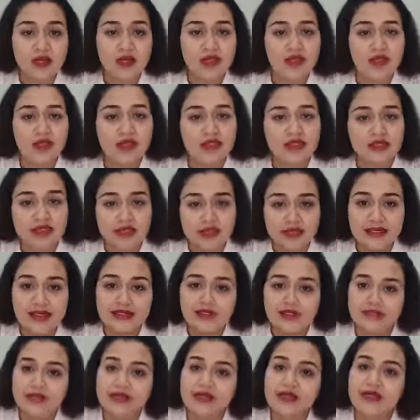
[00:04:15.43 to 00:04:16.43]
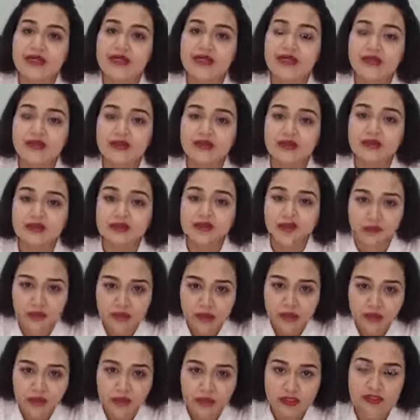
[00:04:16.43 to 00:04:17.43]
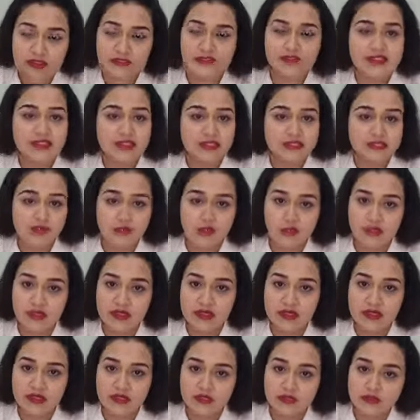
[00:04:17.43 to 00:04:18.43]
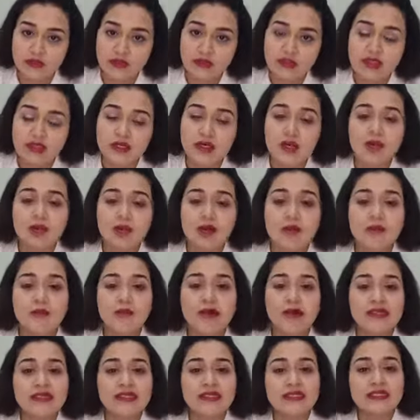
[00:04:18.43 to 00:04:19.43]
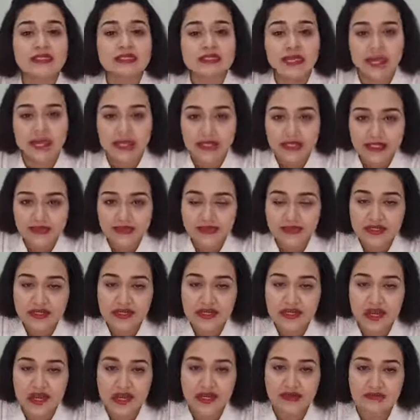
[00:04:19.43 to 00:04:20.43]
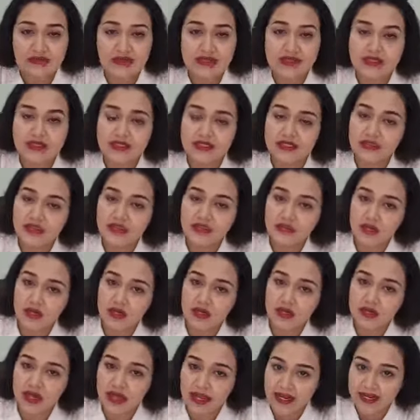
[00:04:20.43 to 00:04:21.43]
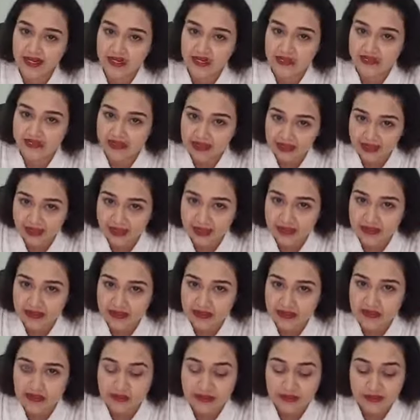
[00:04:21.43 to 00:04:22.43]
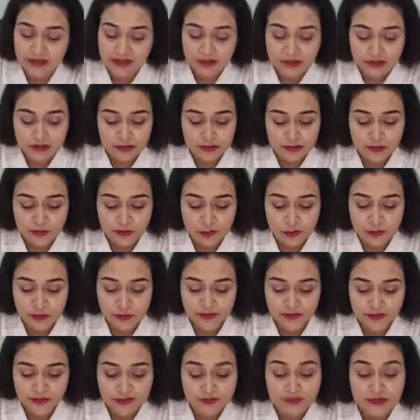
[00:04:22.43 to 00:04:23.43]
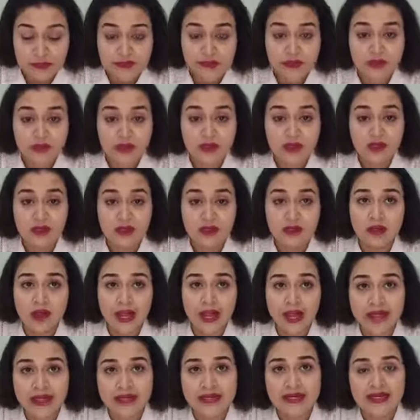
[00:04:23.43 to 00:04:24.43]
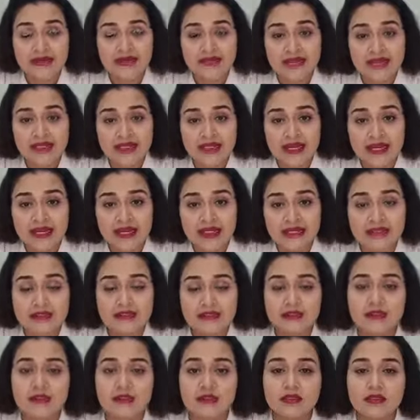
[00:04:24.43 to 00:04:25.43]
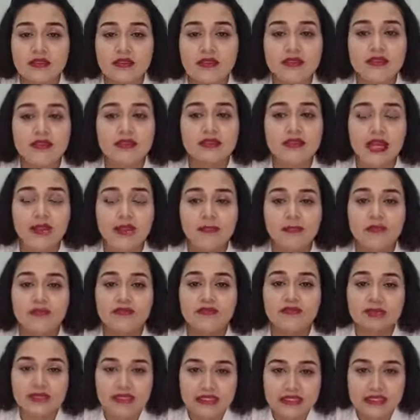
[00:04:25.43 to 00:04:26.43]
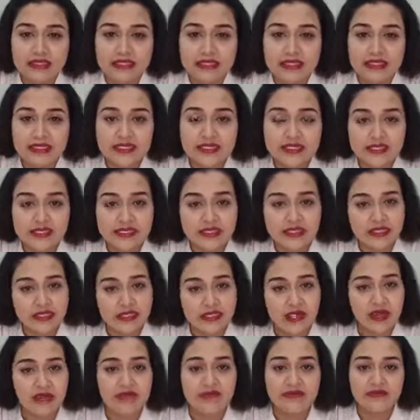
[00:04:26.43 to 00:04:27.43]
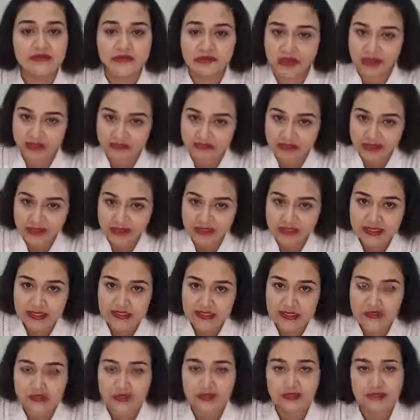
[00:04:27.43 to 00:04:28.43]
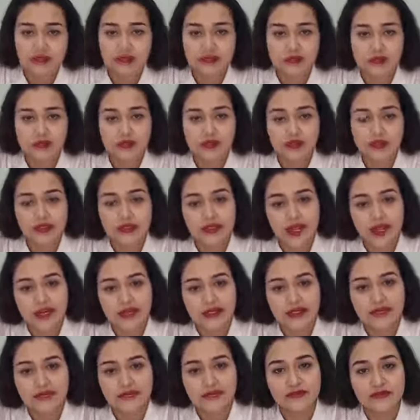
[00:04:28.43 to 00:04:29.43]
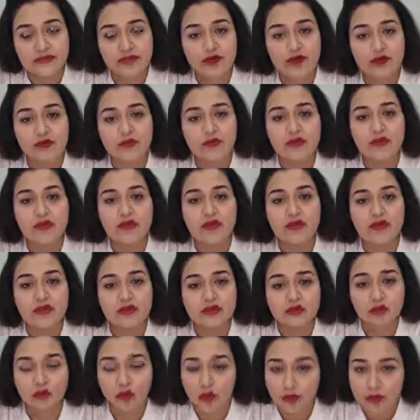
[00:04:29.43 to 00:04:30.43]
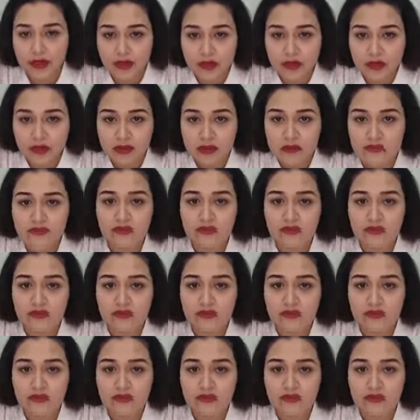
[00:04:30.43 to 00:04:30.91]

there are different terminology which is commonly used. But in scientific language, it is called acne vulgaris. So acne vulgaris, the type of presentations are various. So starting from a comedon,